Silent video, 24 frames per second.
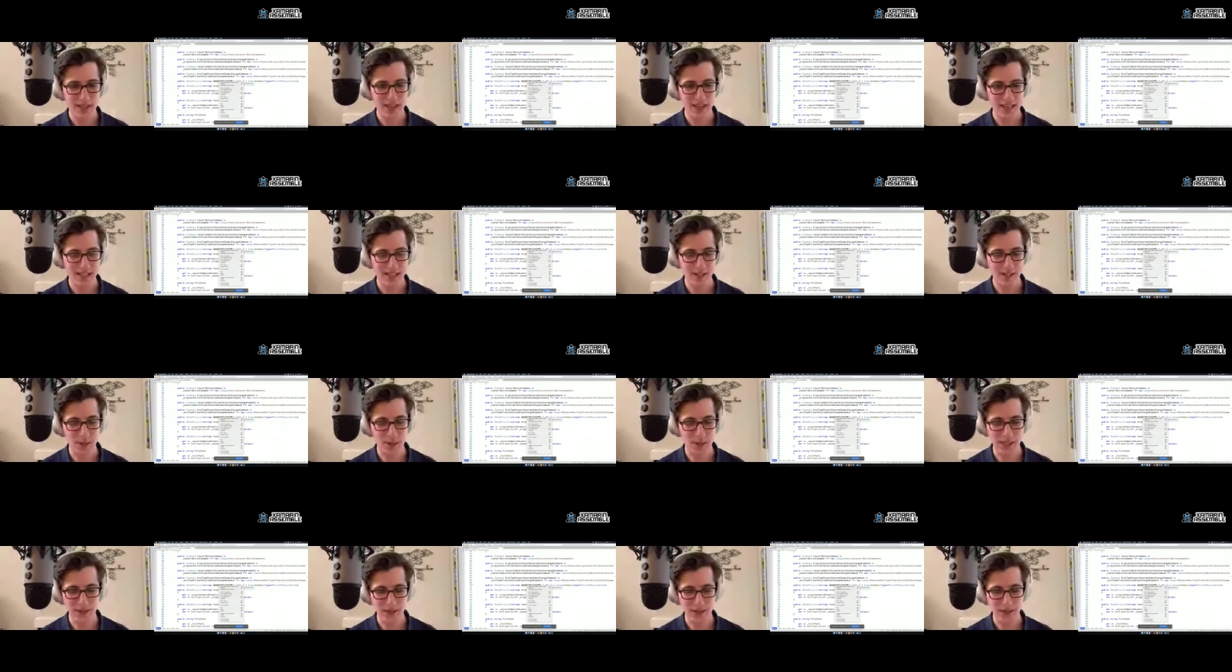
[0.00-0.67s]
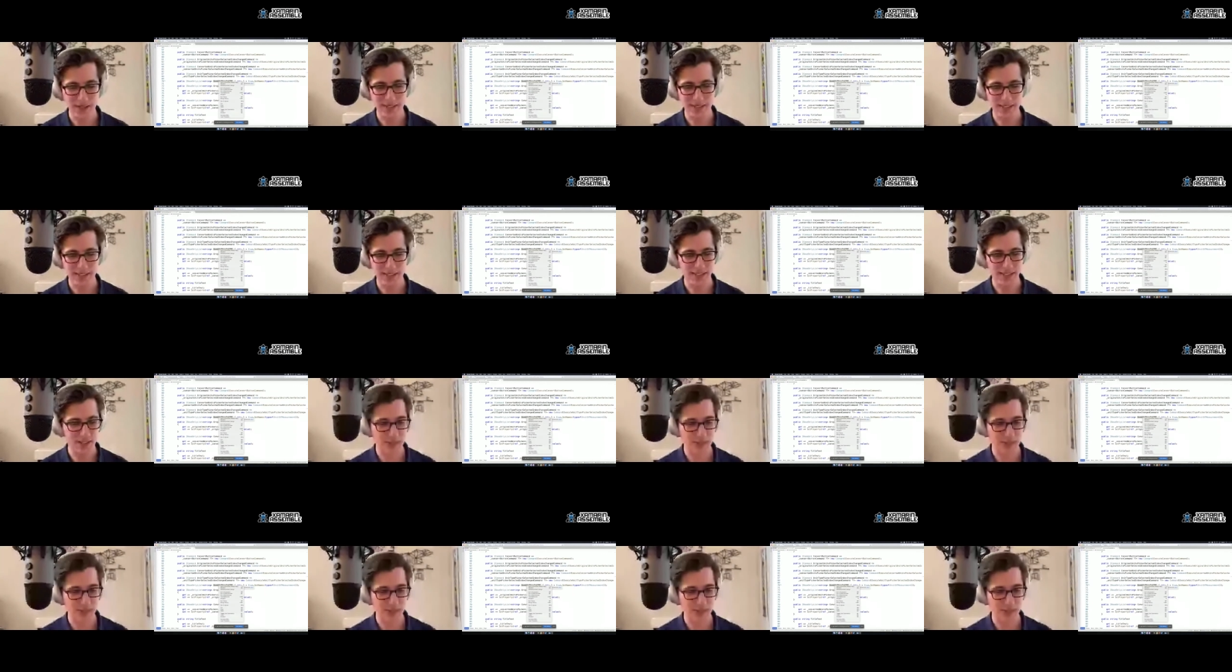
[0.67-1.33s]
I can right click and I
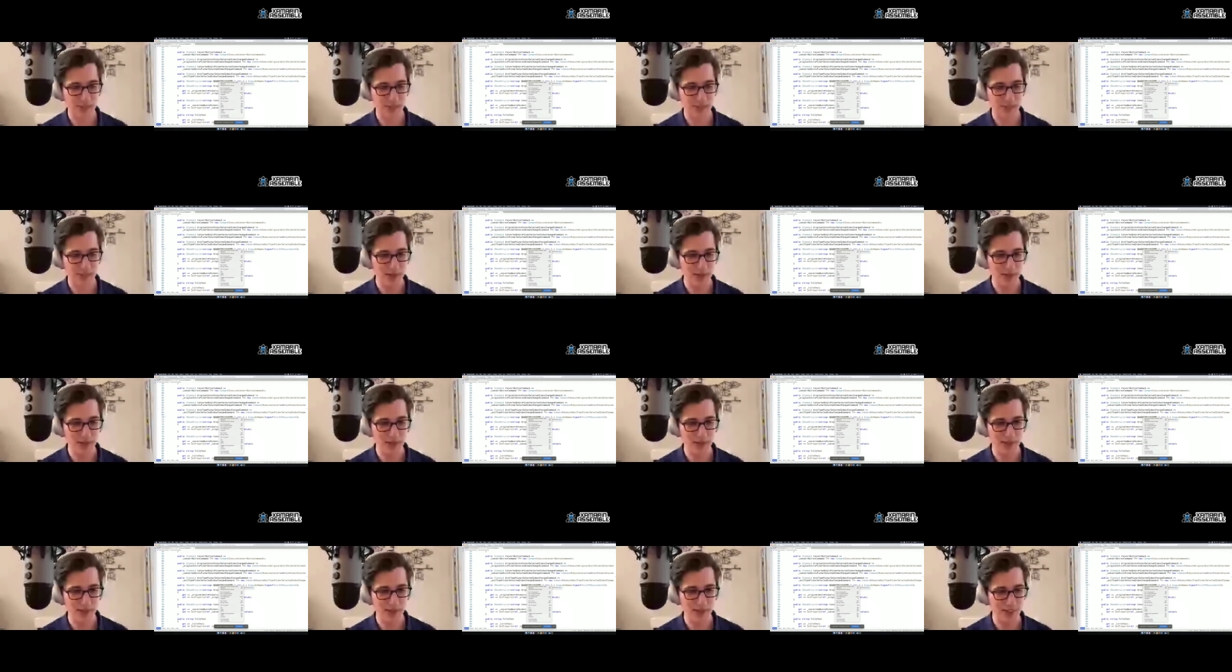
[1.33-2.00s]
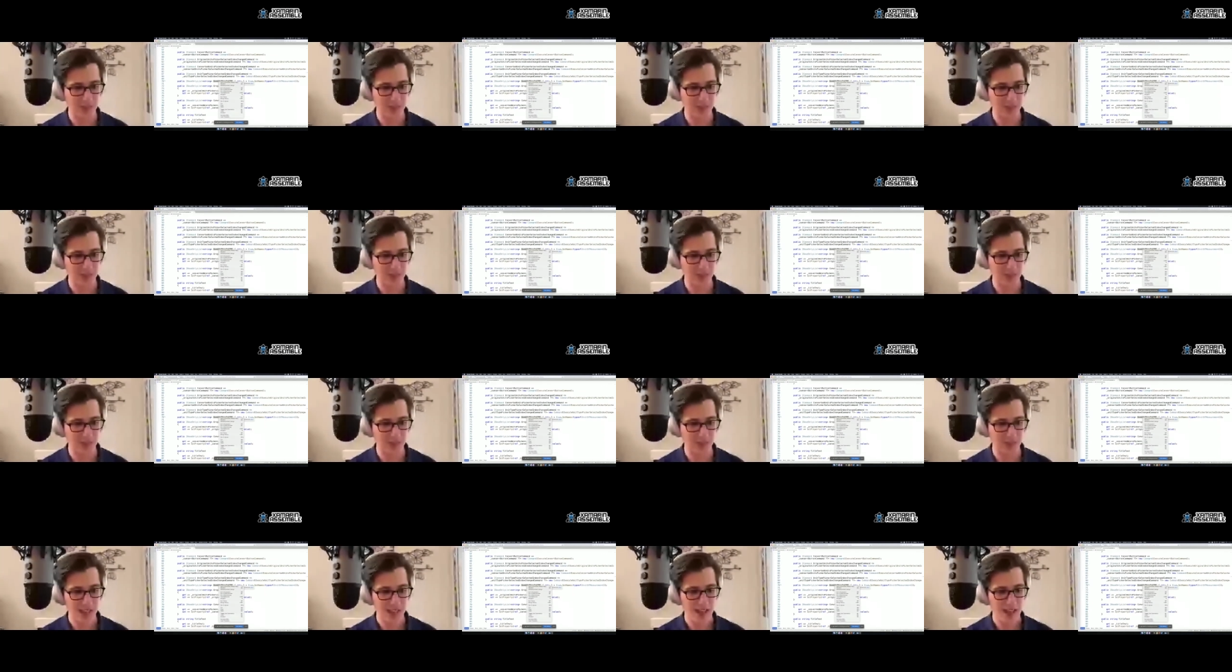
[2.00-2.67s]
can say find references,
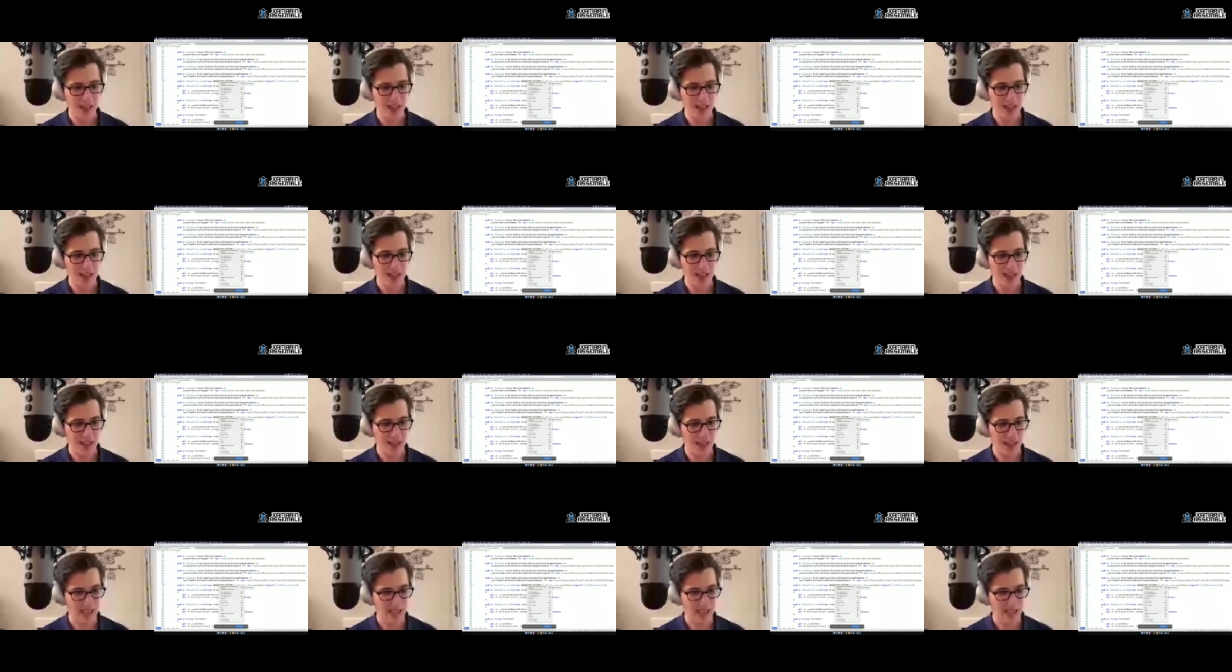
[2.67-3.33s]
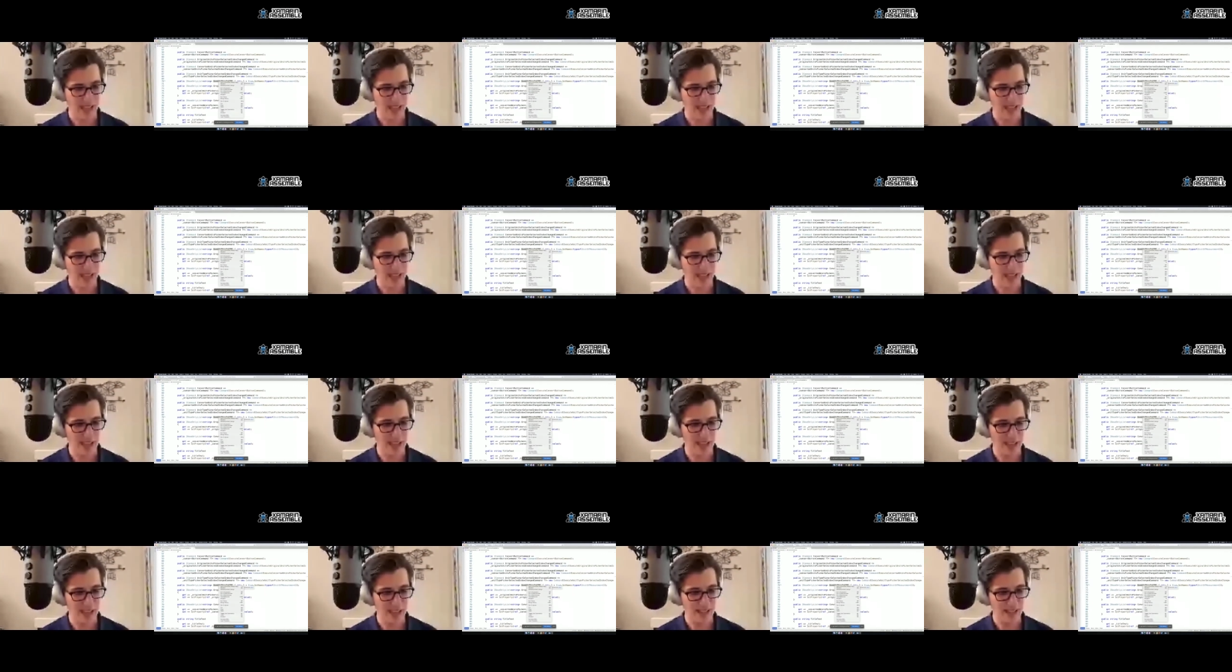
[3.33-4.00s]

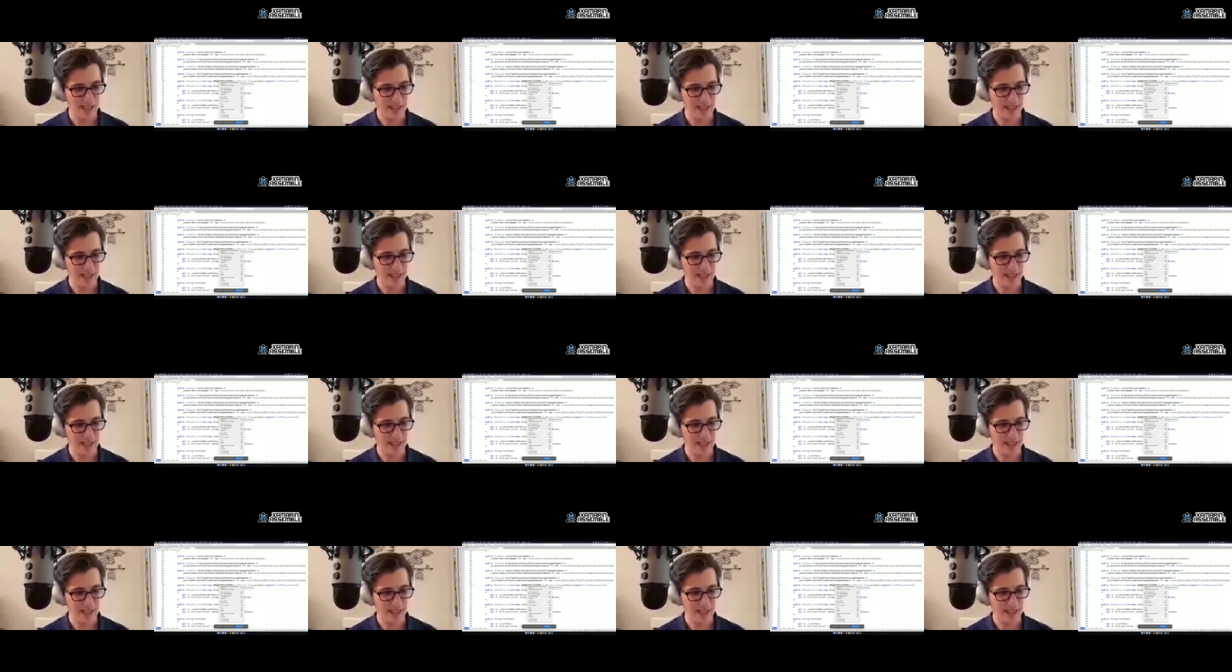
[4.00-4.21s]
and